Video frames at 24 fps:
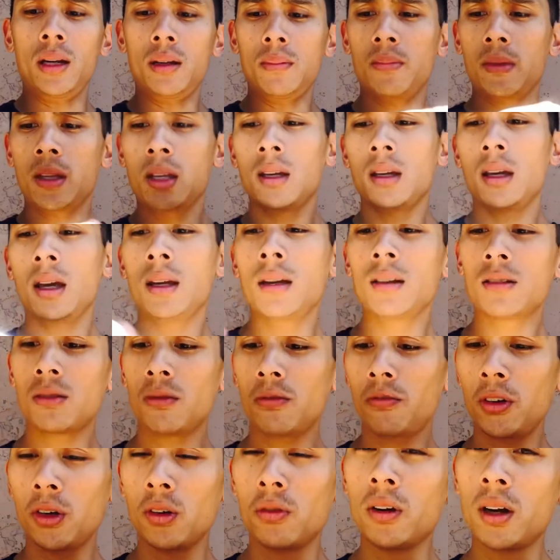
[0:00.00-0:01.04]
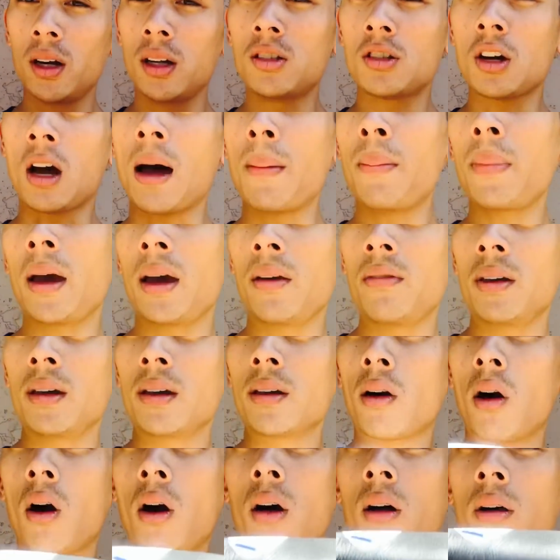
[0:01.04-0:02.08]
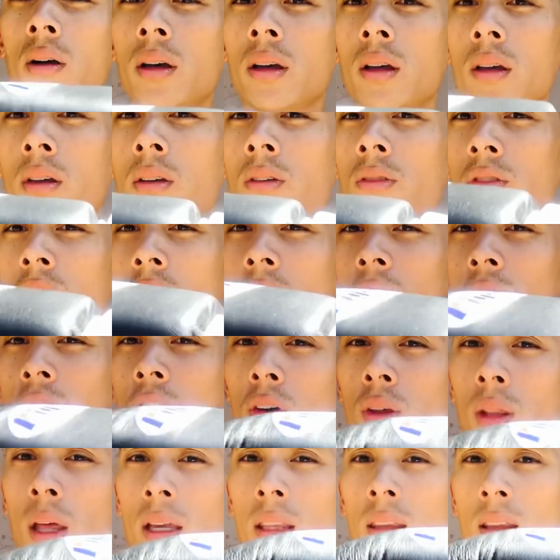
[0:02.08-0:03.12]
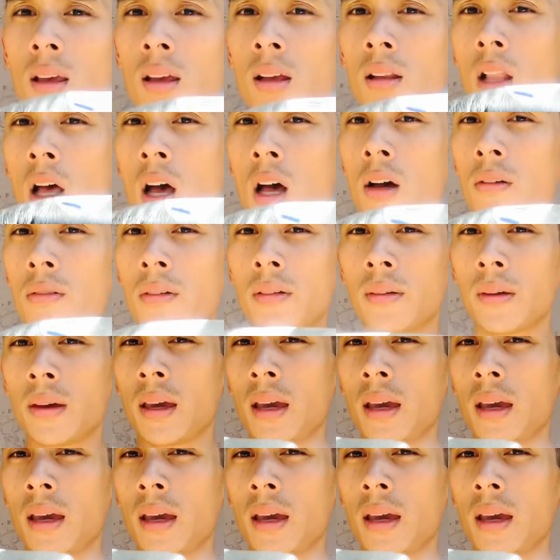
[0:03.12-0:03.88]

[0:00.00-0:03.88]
it doesn't feel very top heavy at all. So you can feel like the glove